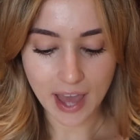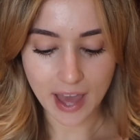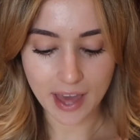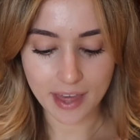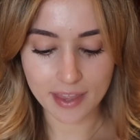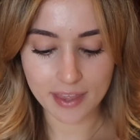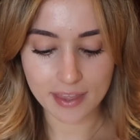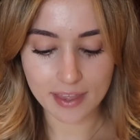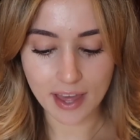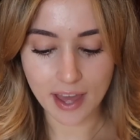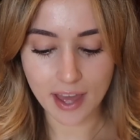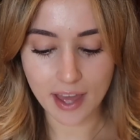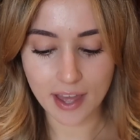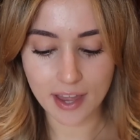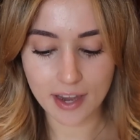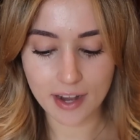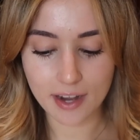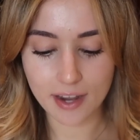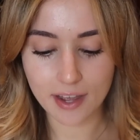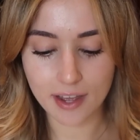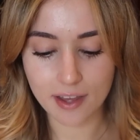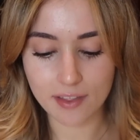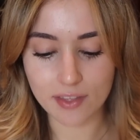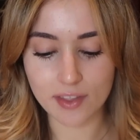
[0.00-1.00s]
And
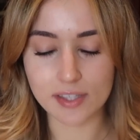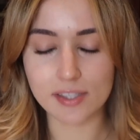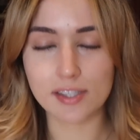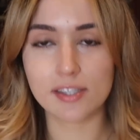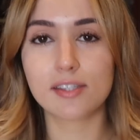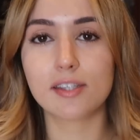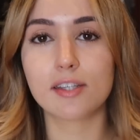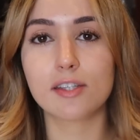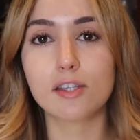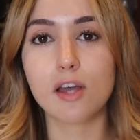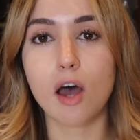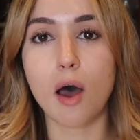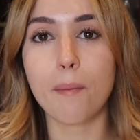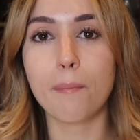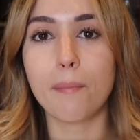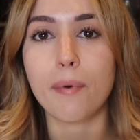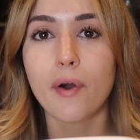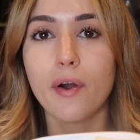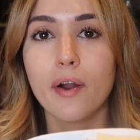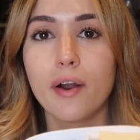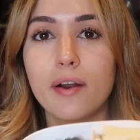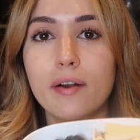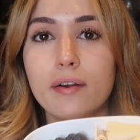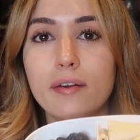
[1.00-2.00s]
then this is the top
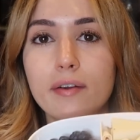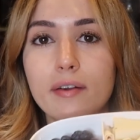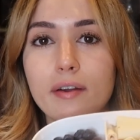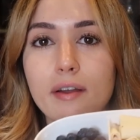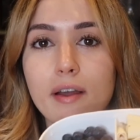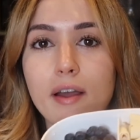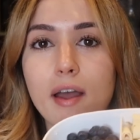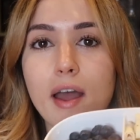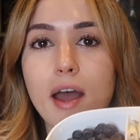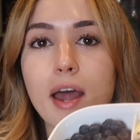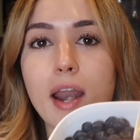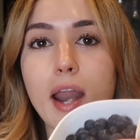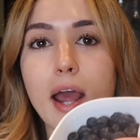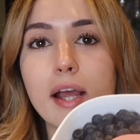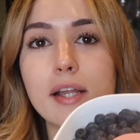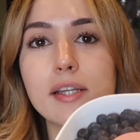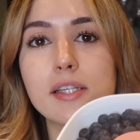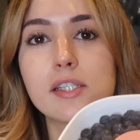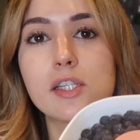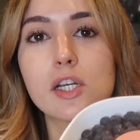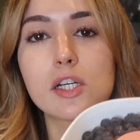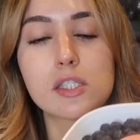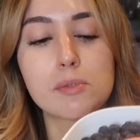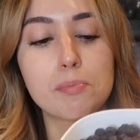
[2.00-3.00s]
part and
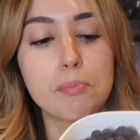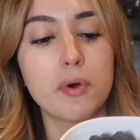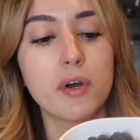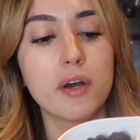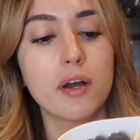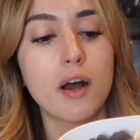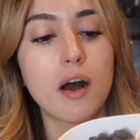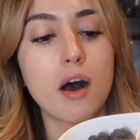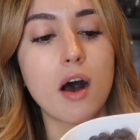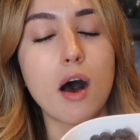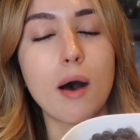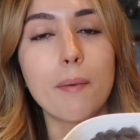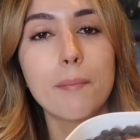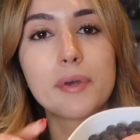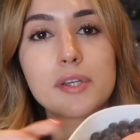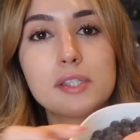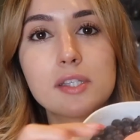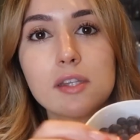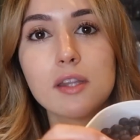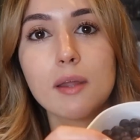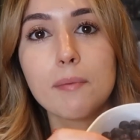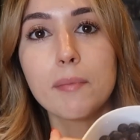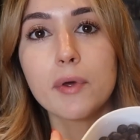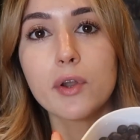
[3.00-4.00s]
I just put
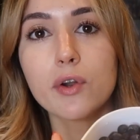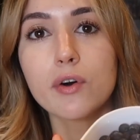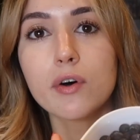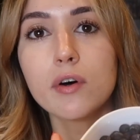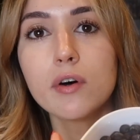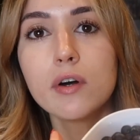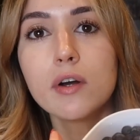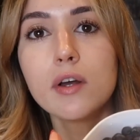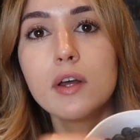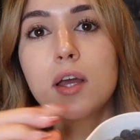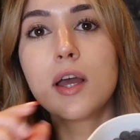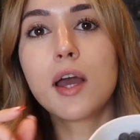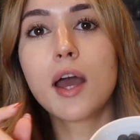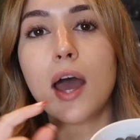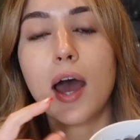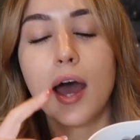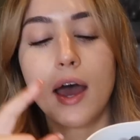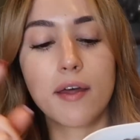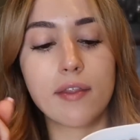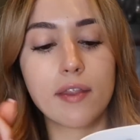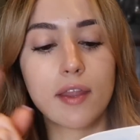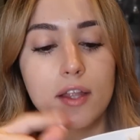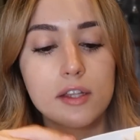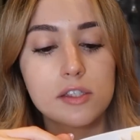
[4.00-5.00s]
hummus in the middle
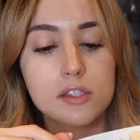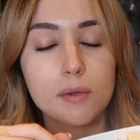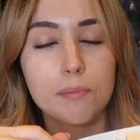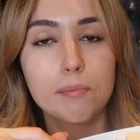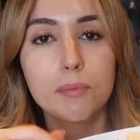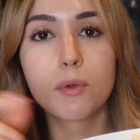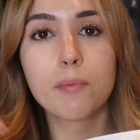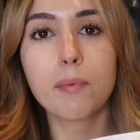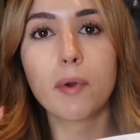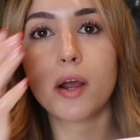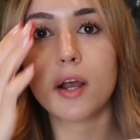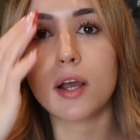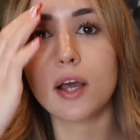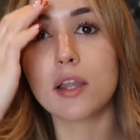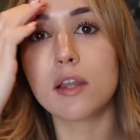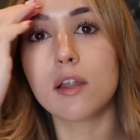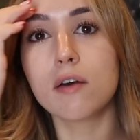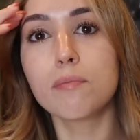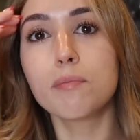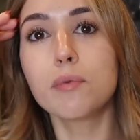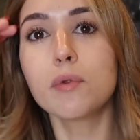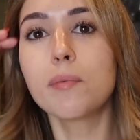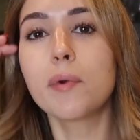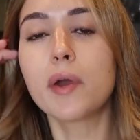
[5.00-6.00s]
and then some blueberry. I
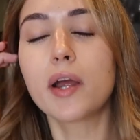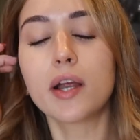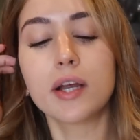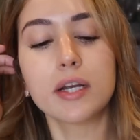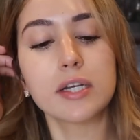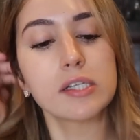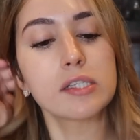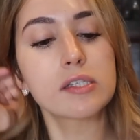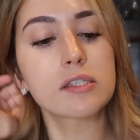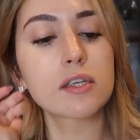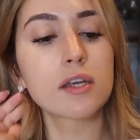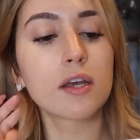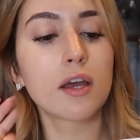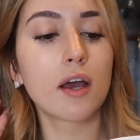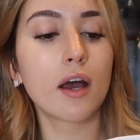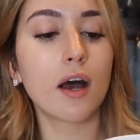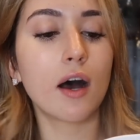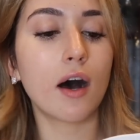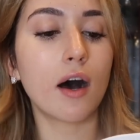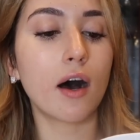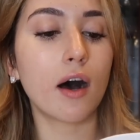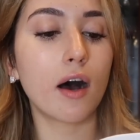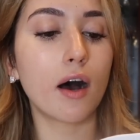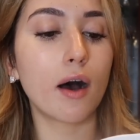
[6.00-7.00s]
love blueberries.
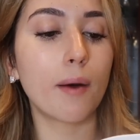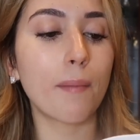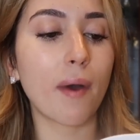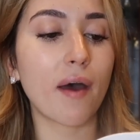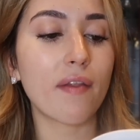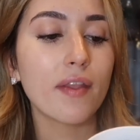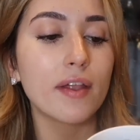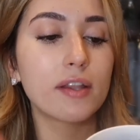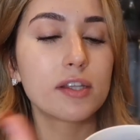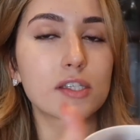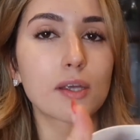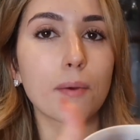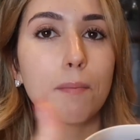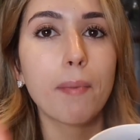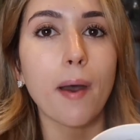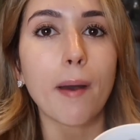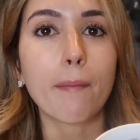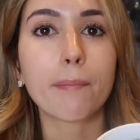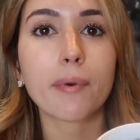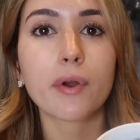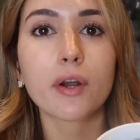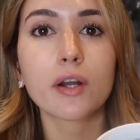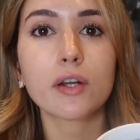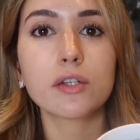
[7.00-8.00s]
Um, and then some
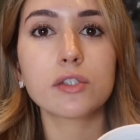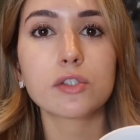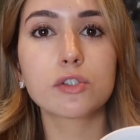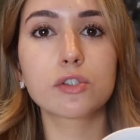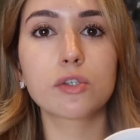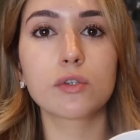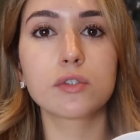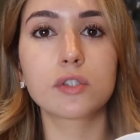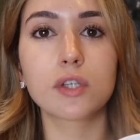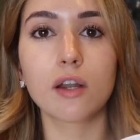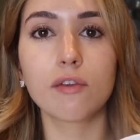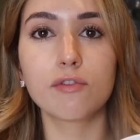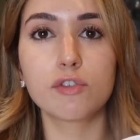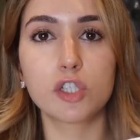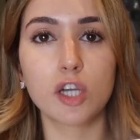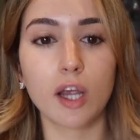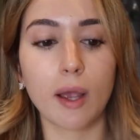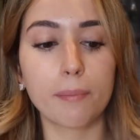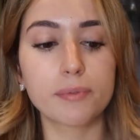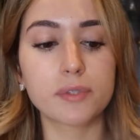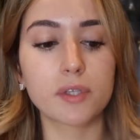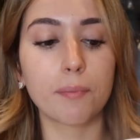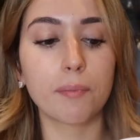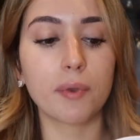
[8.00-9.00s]
peppers. So instead of
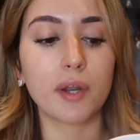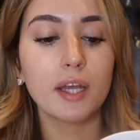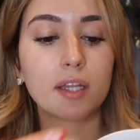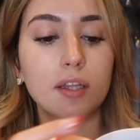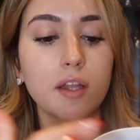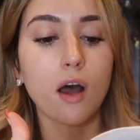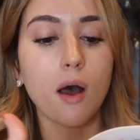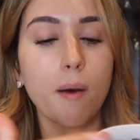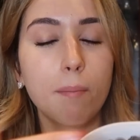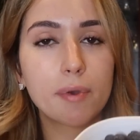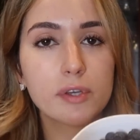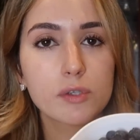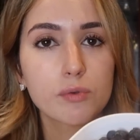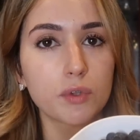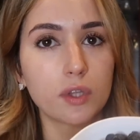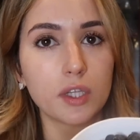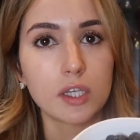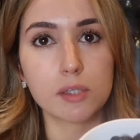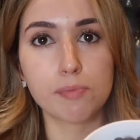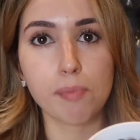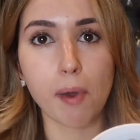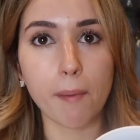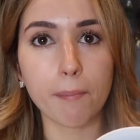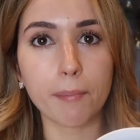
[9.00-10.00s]
chips, I'm gonna eat the hummus with
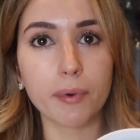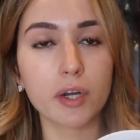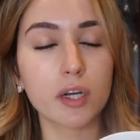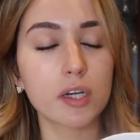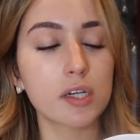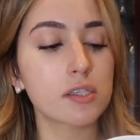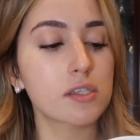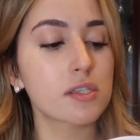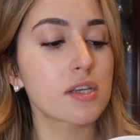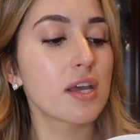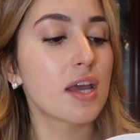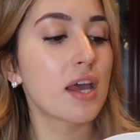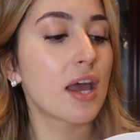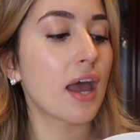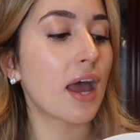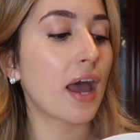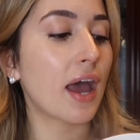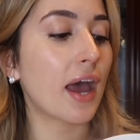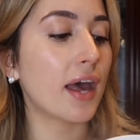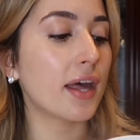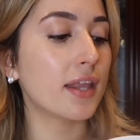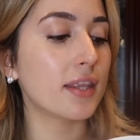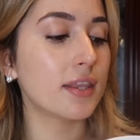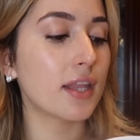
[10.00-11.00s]
these peppers.
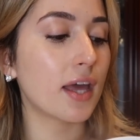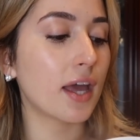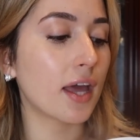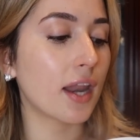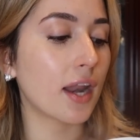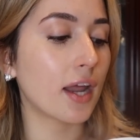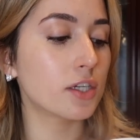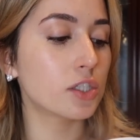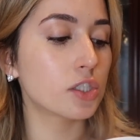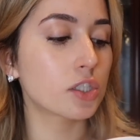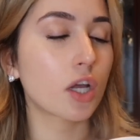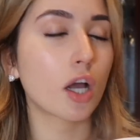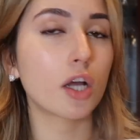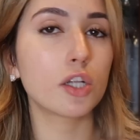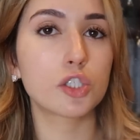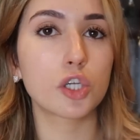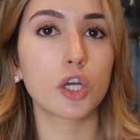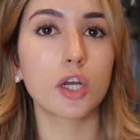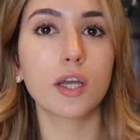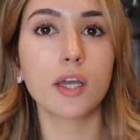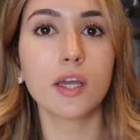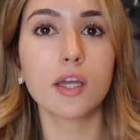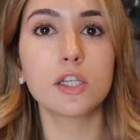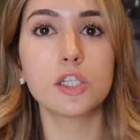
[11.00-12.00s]
And then I just got
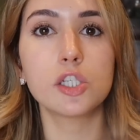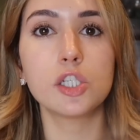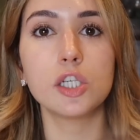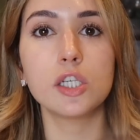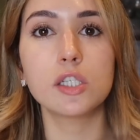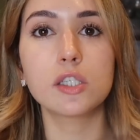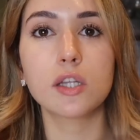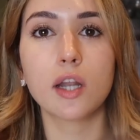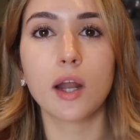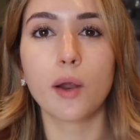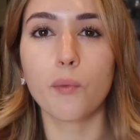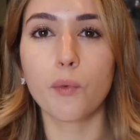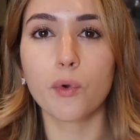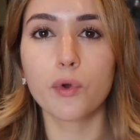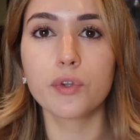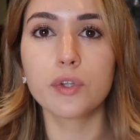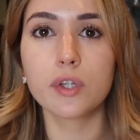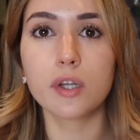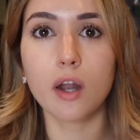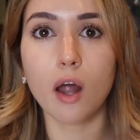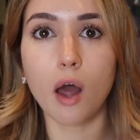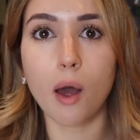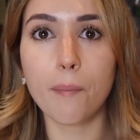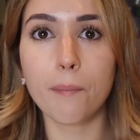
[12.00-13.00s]
turkey and cheese and I
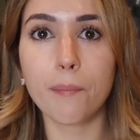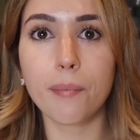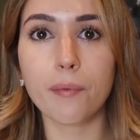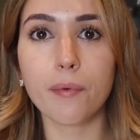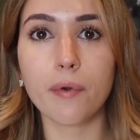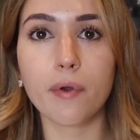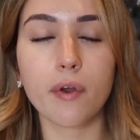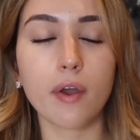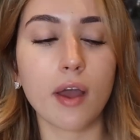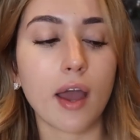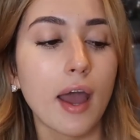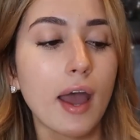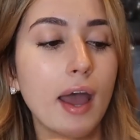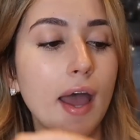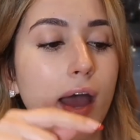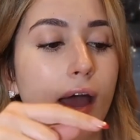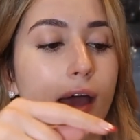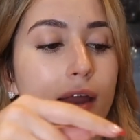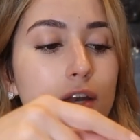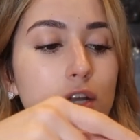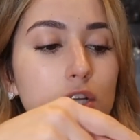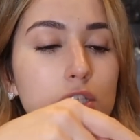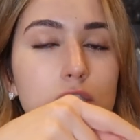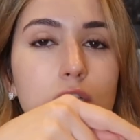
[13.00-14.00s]
rolled it up
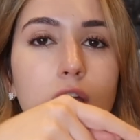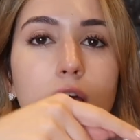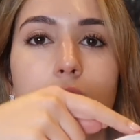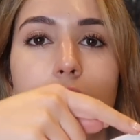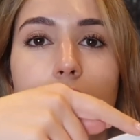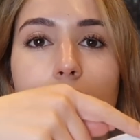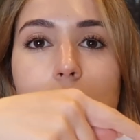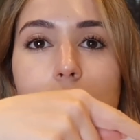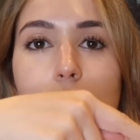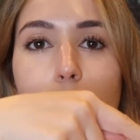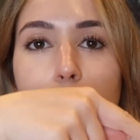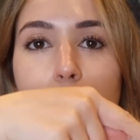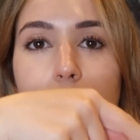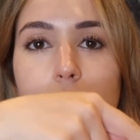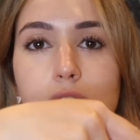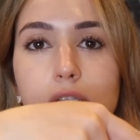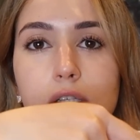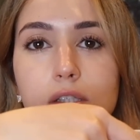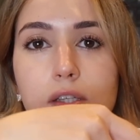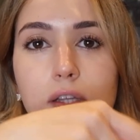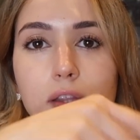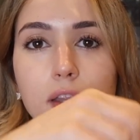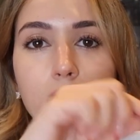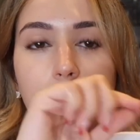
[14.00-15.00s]
and just cut it into
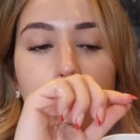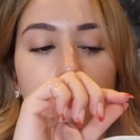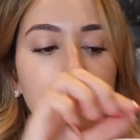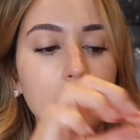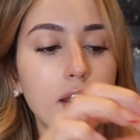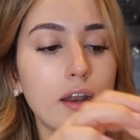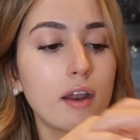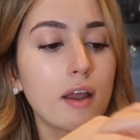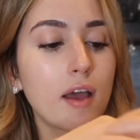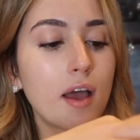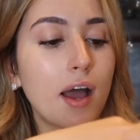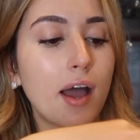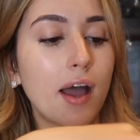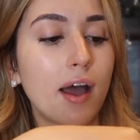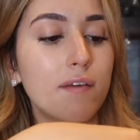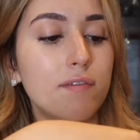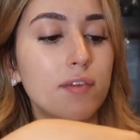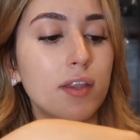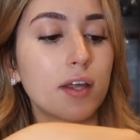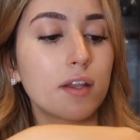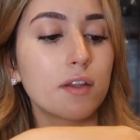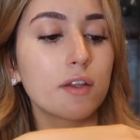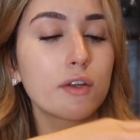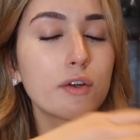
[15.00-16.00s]
pieces and then I
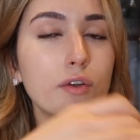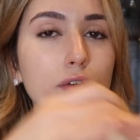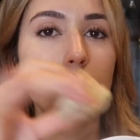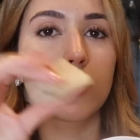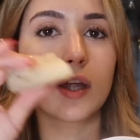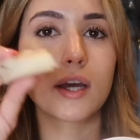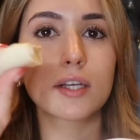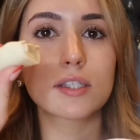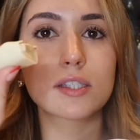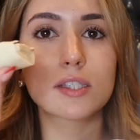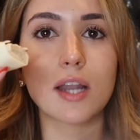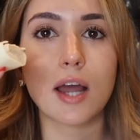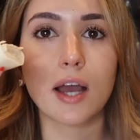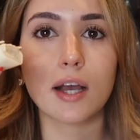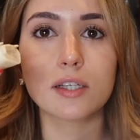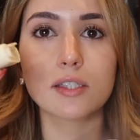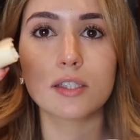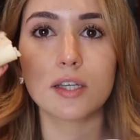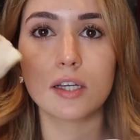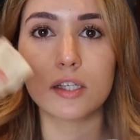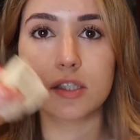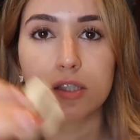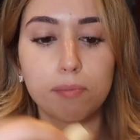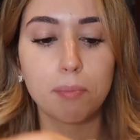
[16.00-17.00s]
have like little like
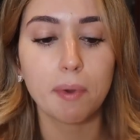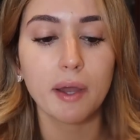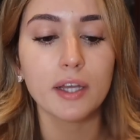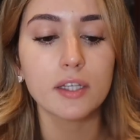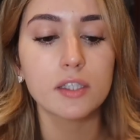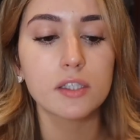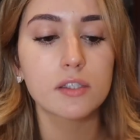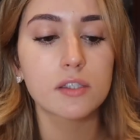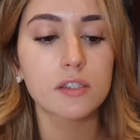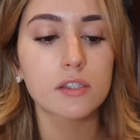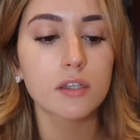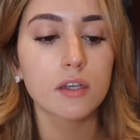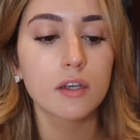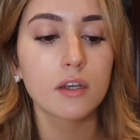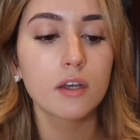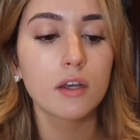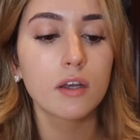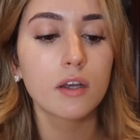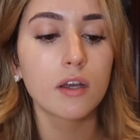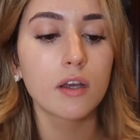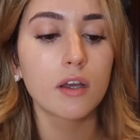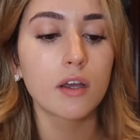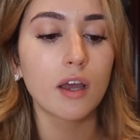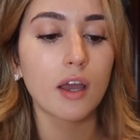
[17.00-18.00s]
snack size bites
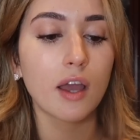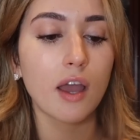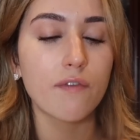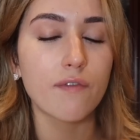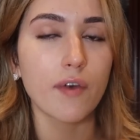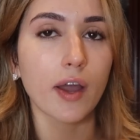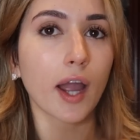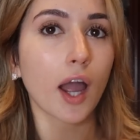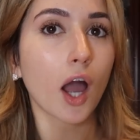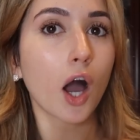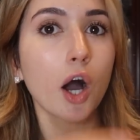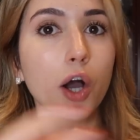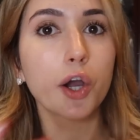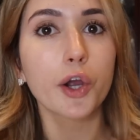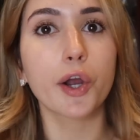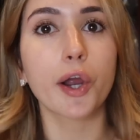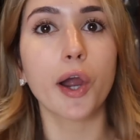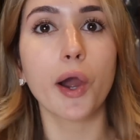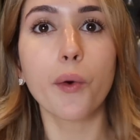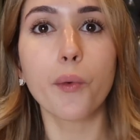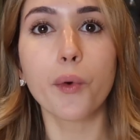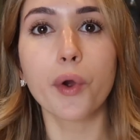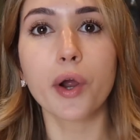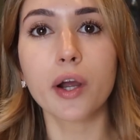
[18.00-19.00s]
if I get
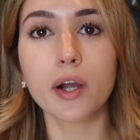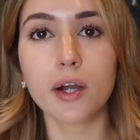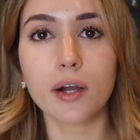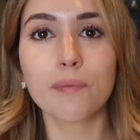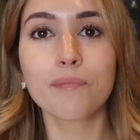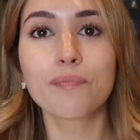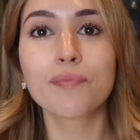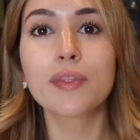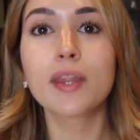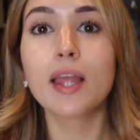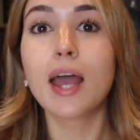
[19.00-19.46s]
hungry at work.